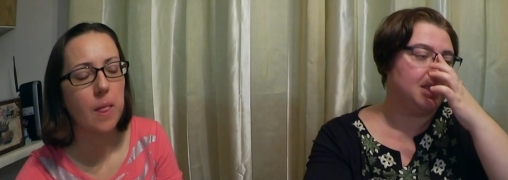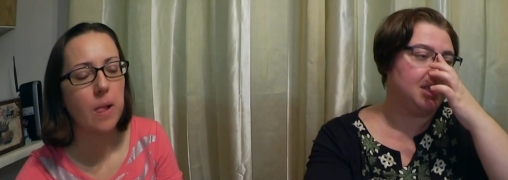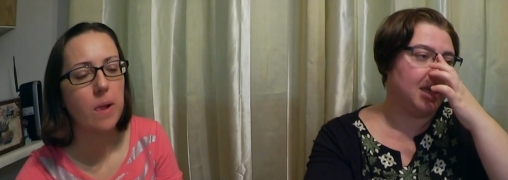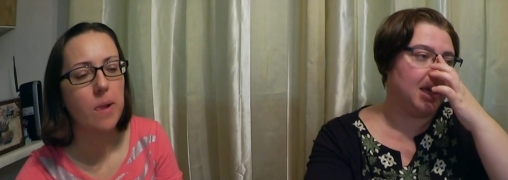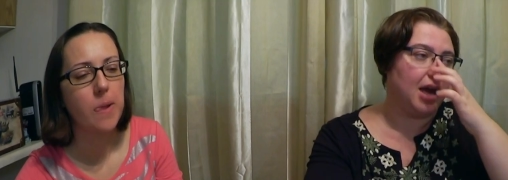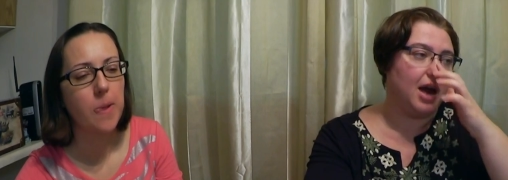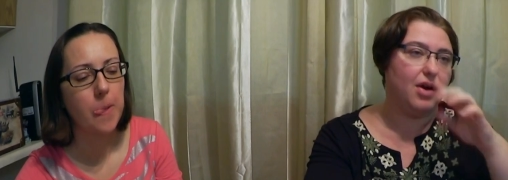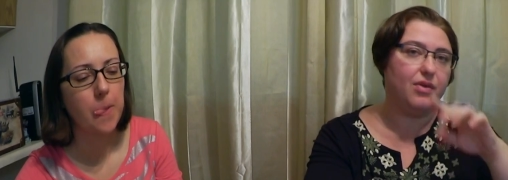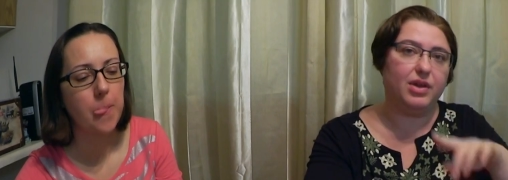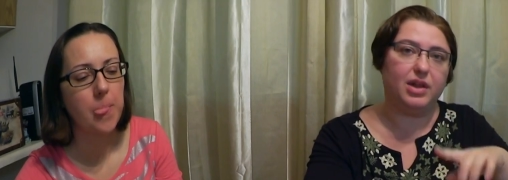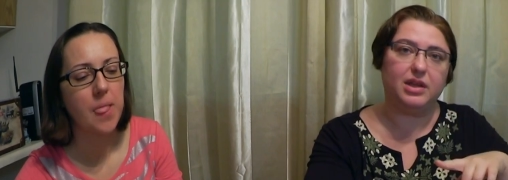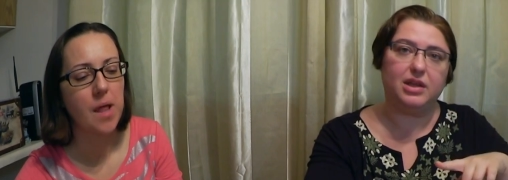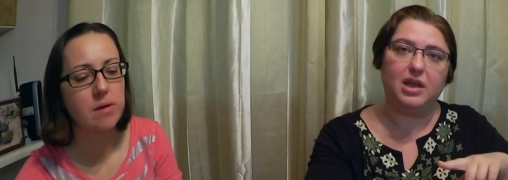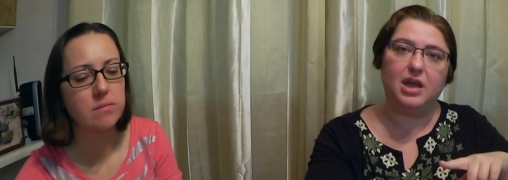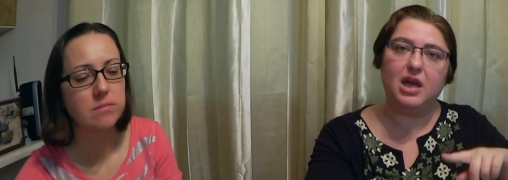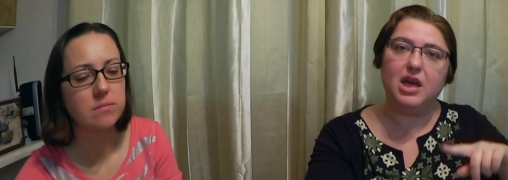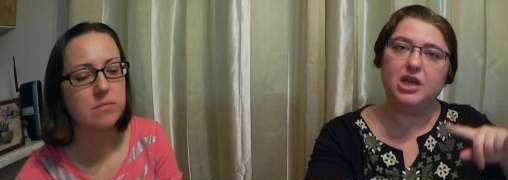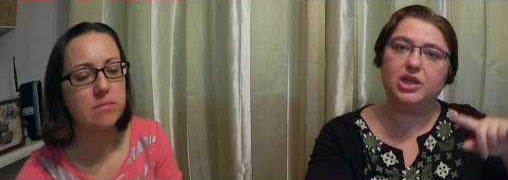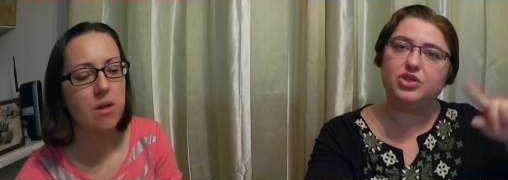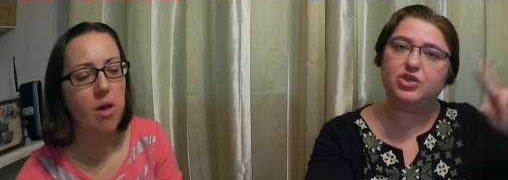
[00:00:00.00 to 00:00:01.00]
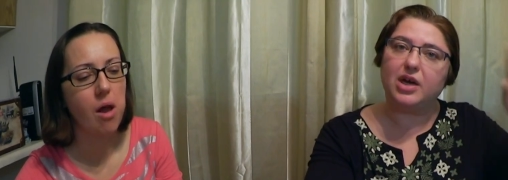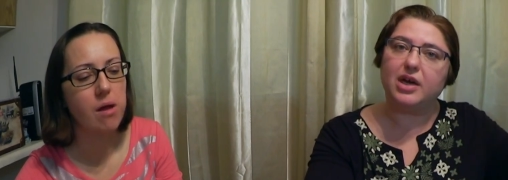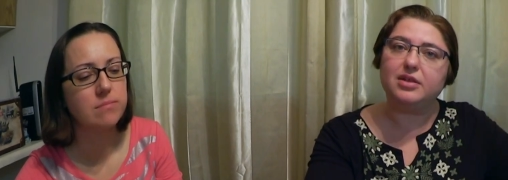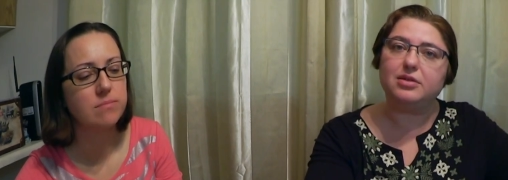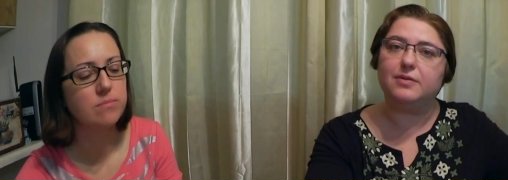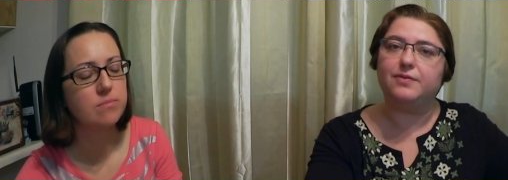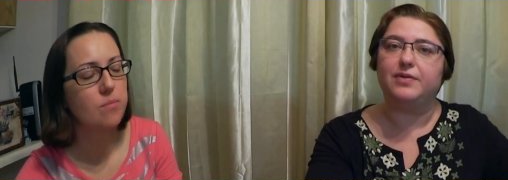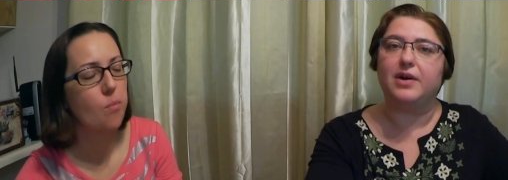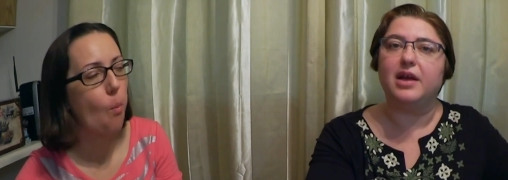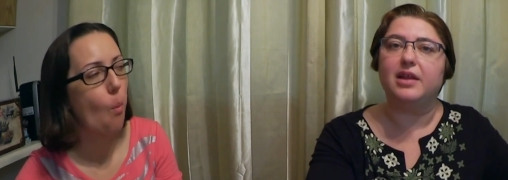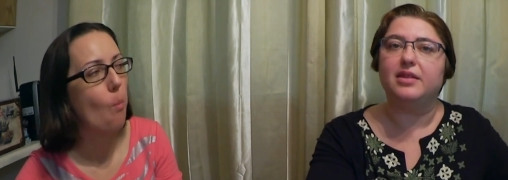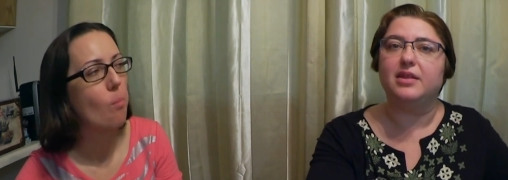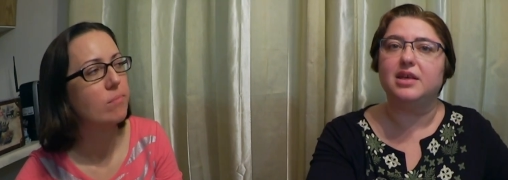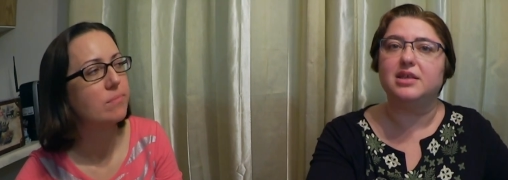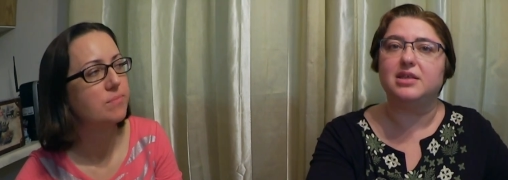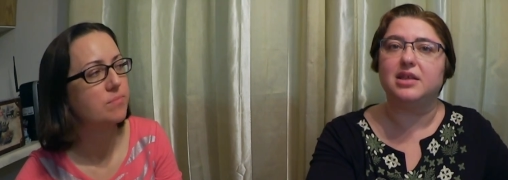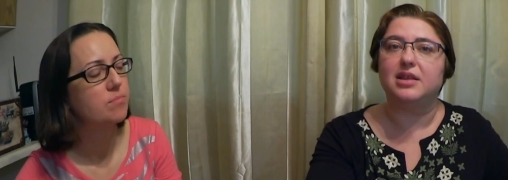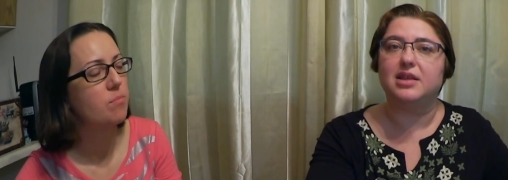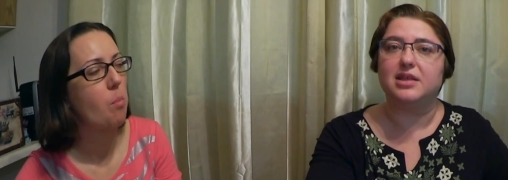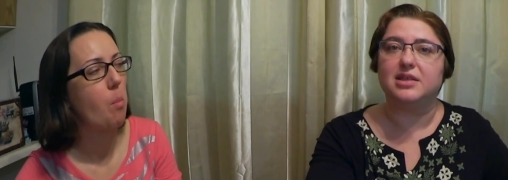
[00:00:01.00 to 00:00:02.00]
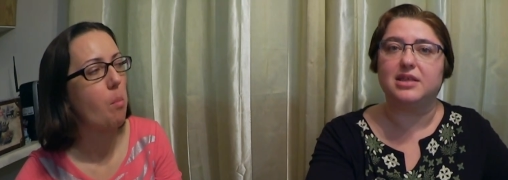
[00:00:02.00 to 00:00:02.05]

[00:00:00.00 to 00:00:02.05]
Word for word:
Speaker 1: say, Ariel, try to find this and